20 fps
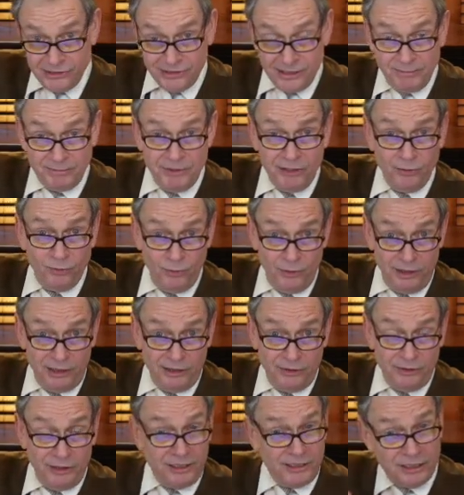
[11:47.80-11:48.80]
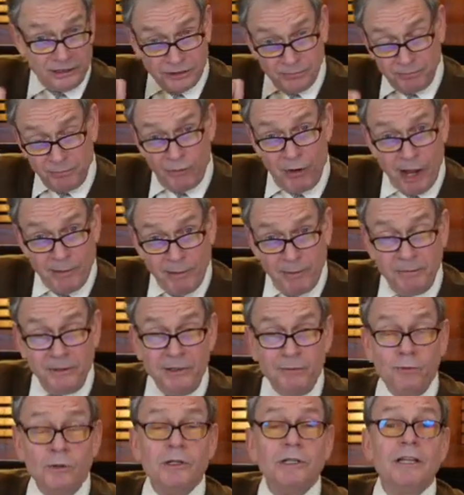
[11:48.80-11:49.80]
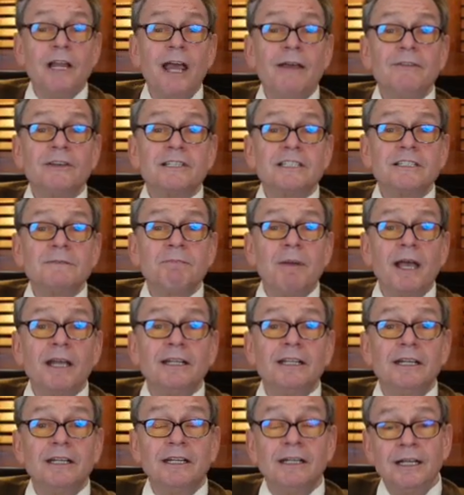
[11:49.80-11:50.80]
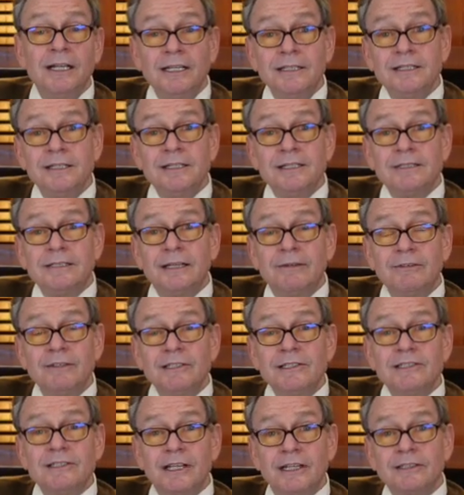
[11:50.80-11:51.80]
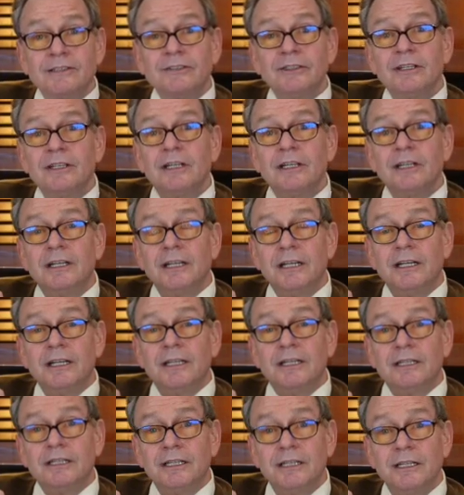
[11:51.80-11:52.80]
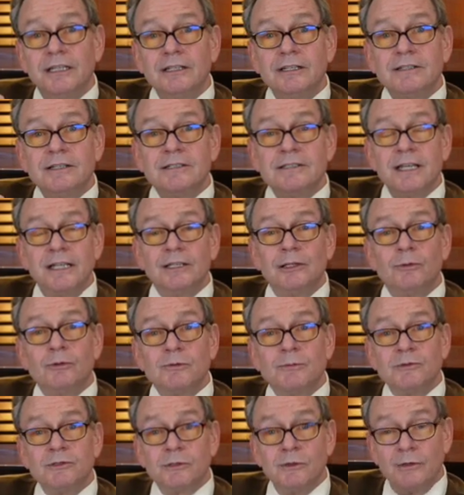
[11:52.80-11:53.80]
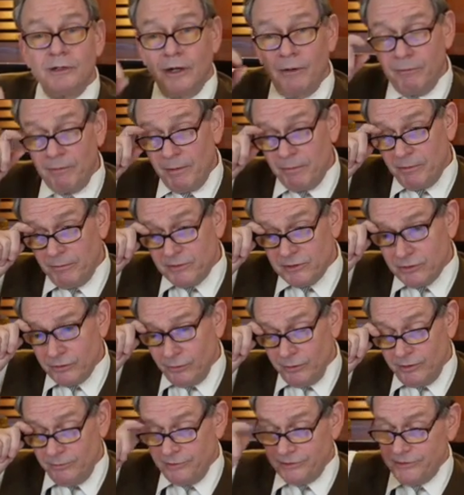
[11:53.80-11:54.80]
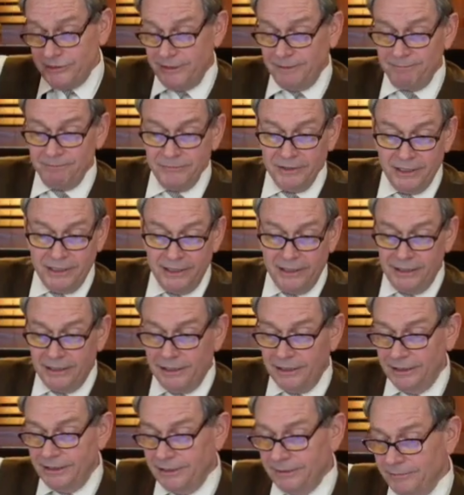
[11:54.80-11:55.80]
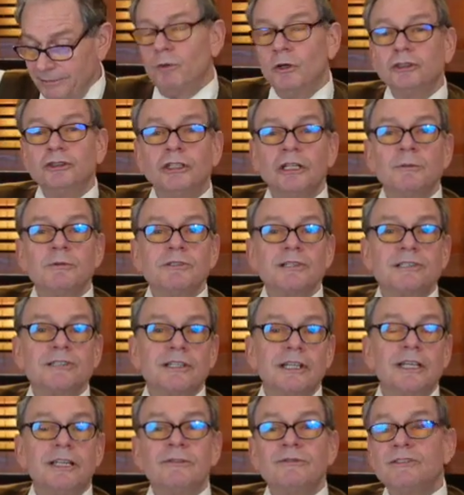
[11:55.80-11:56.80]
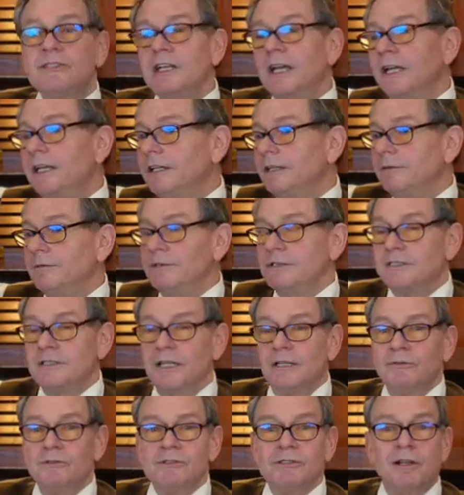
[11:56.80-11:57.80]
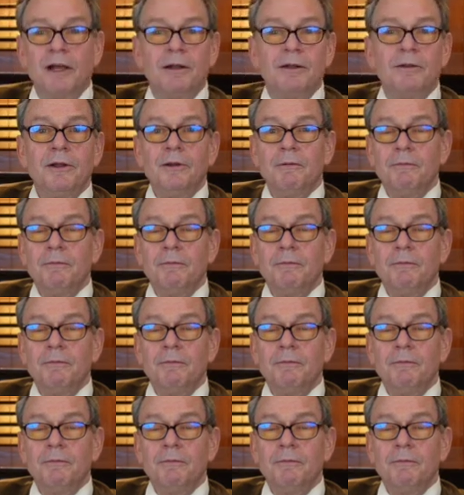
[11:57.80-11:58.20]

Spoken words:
something really unique that you probably wouldn't have expected in 1876 in St. Louis, Missouri. Now remember, Missouri was originally was a slave state. It was a